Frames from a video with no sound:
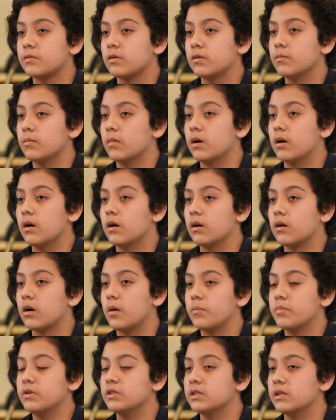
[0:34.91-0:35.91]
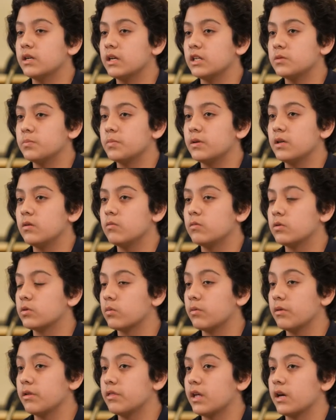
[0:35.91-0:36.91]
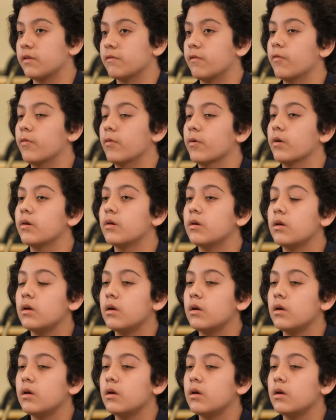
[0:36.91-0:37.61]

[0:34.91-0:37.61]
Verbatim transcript: from uh, Compugen and HP, which we're really thankful for,